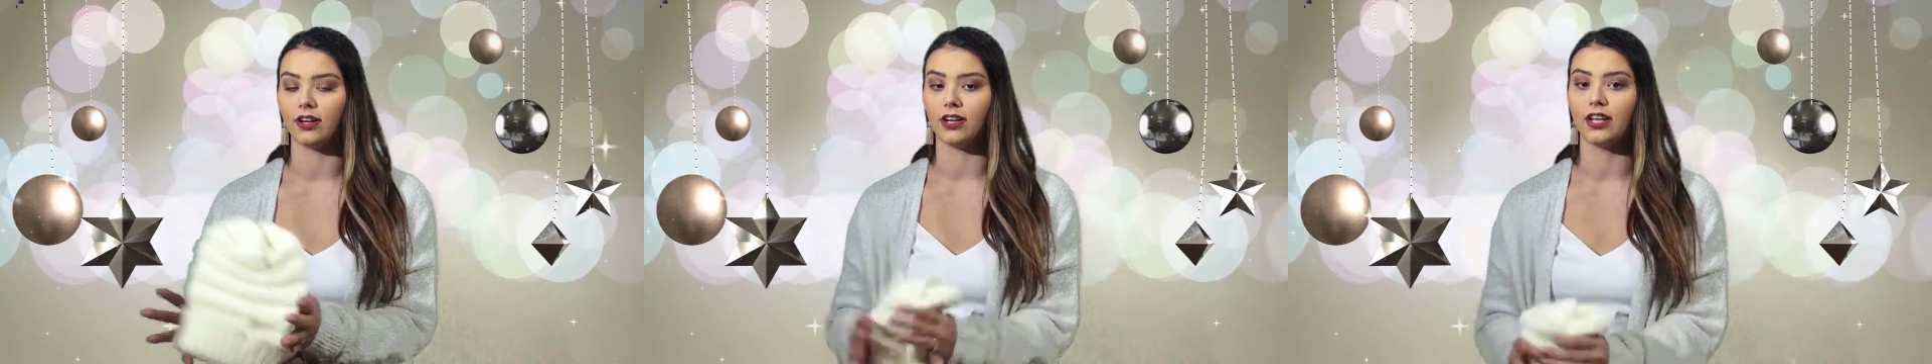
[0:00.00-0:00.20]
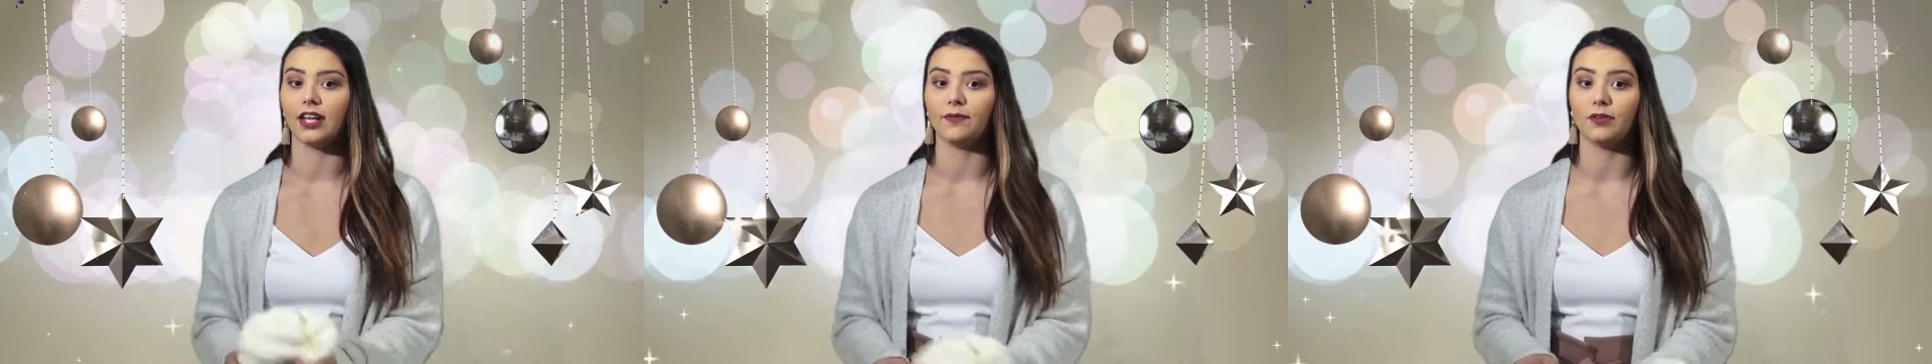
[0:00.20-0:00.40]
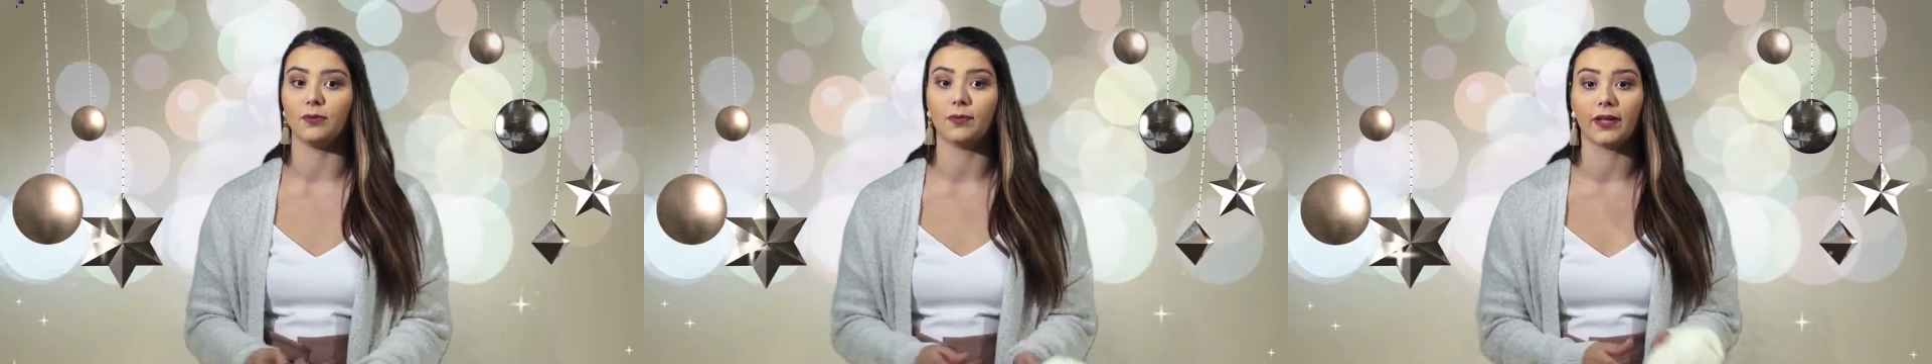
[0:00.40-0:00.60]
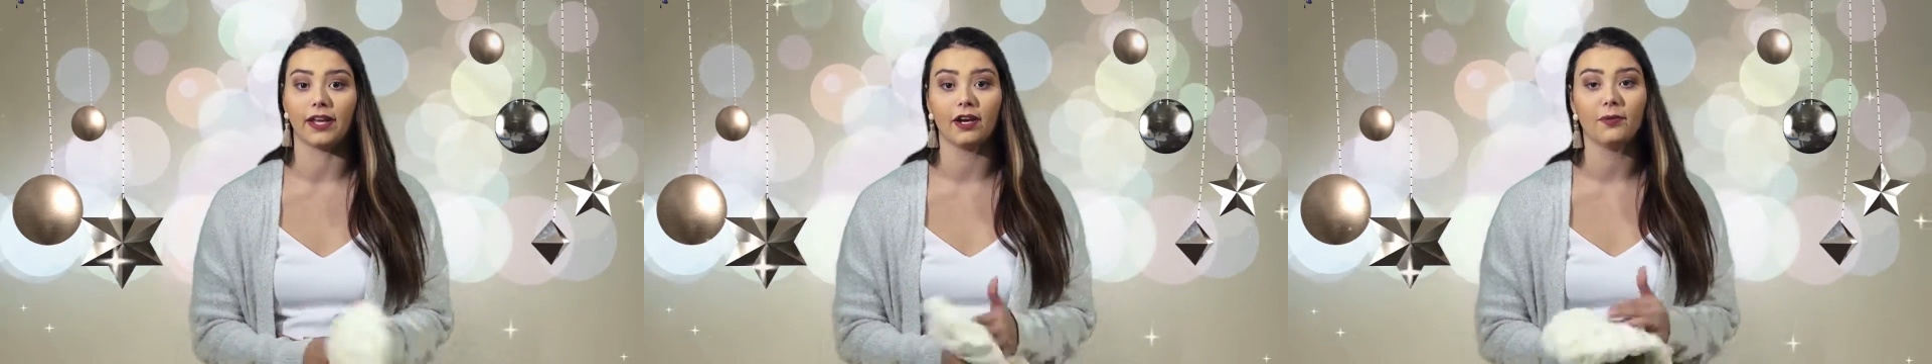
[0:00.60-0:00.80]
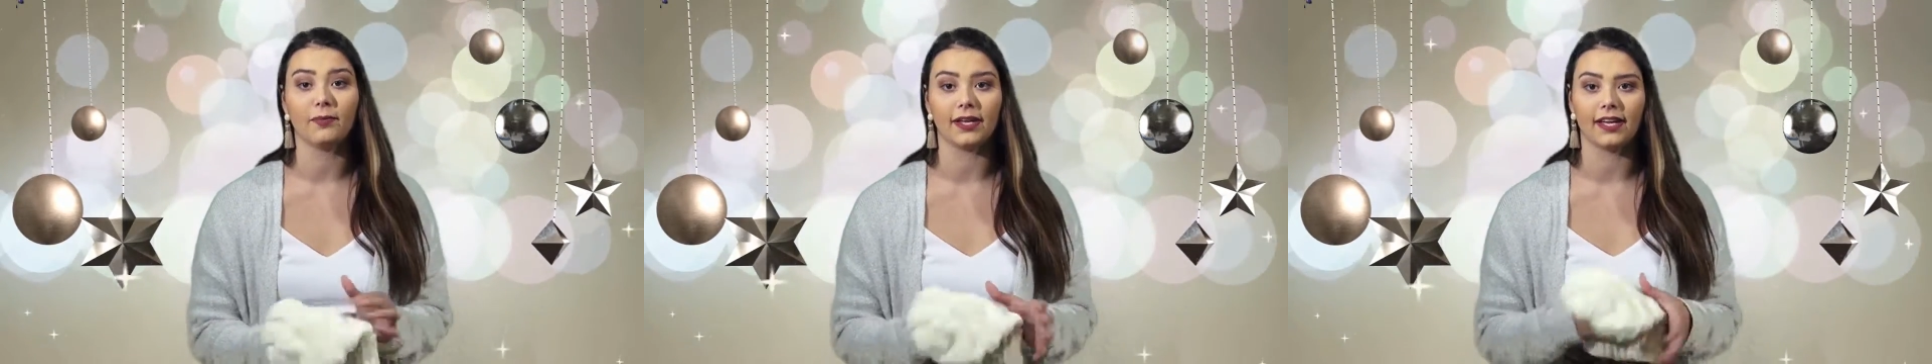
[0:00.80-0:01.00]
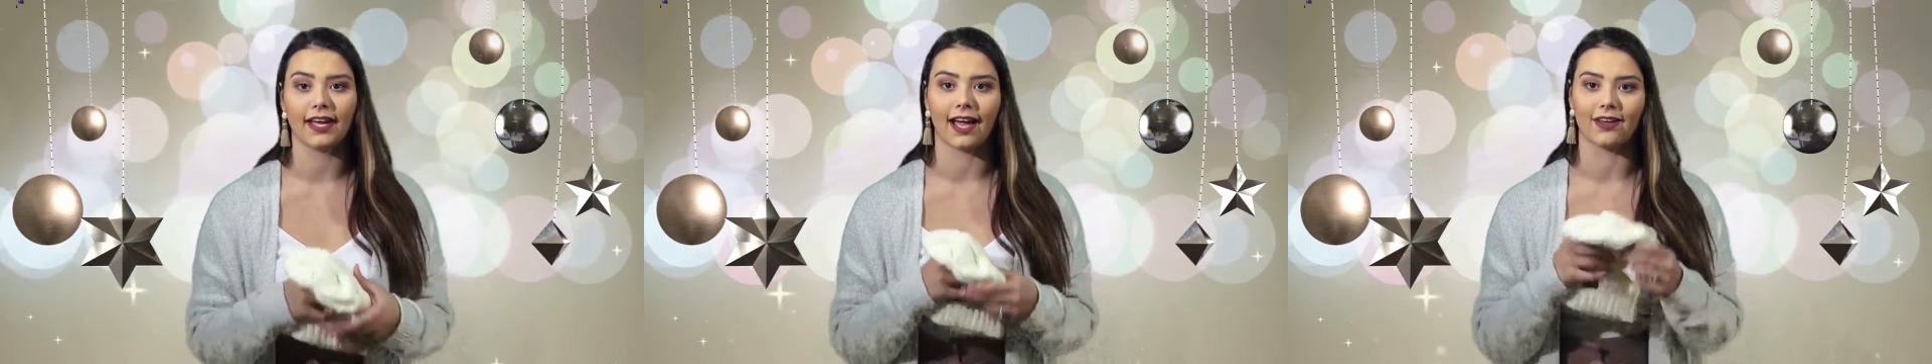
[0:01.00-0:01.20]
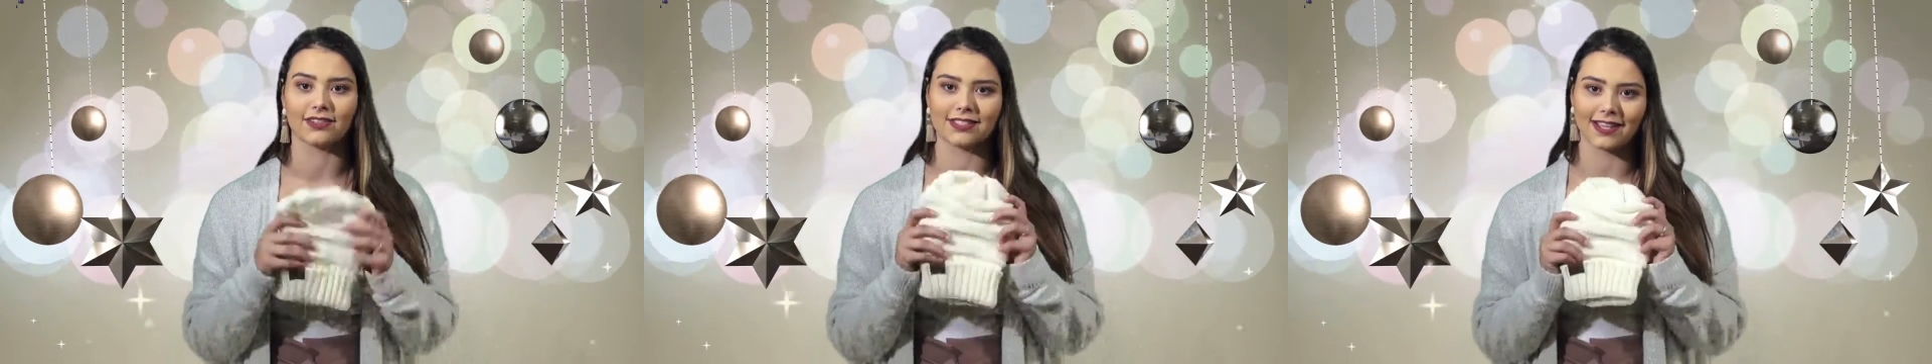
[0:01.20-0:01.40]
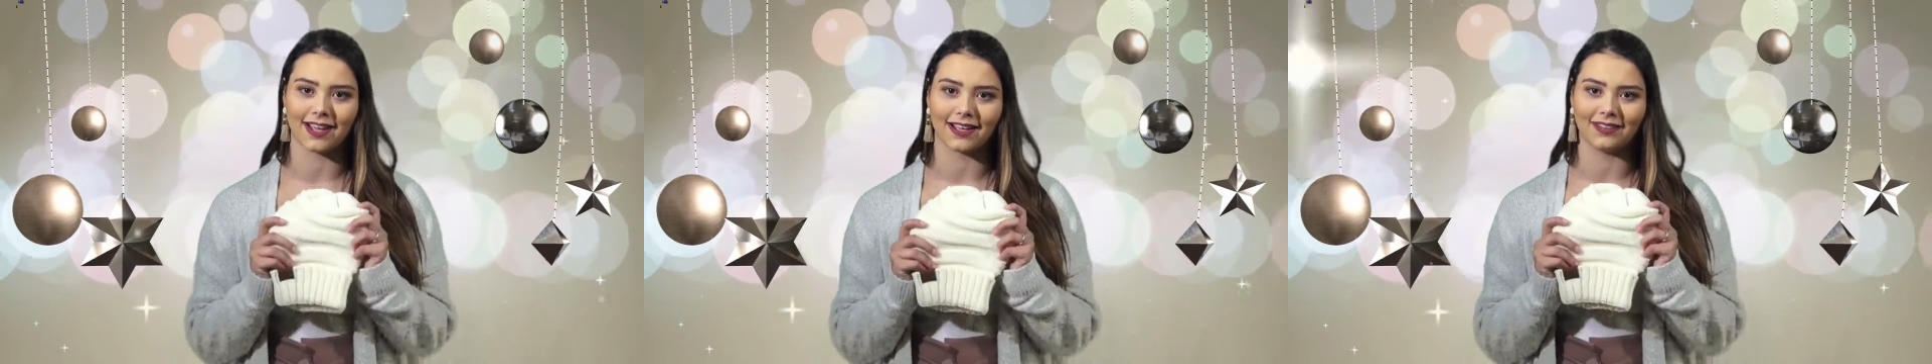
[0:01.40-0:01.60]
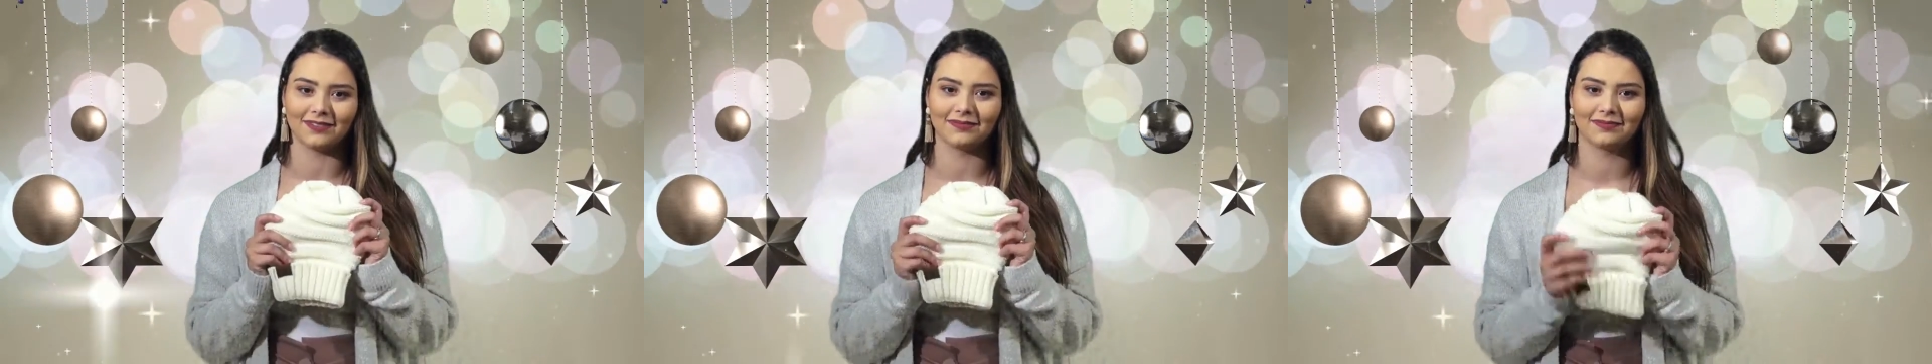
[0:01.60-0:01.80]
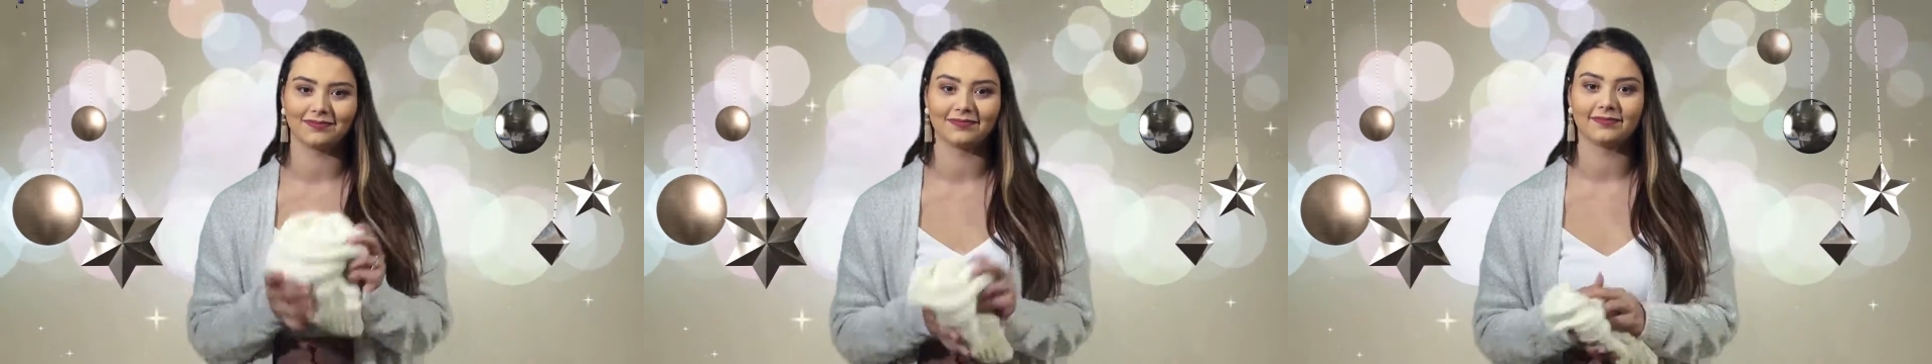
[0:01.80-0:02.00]
on if you plan on being
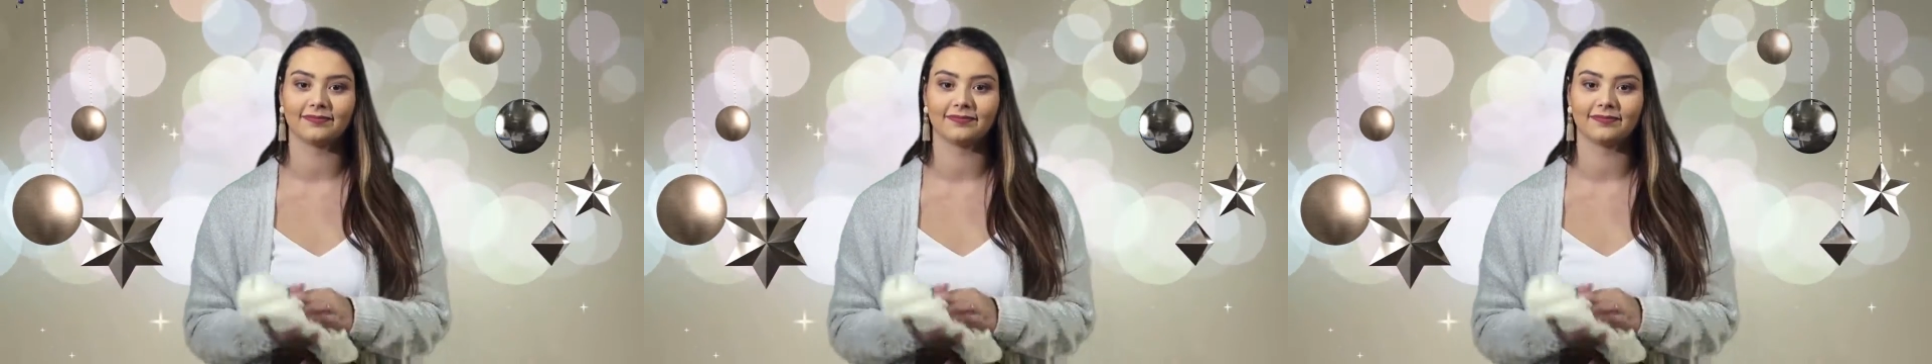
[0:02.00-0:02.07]
outside.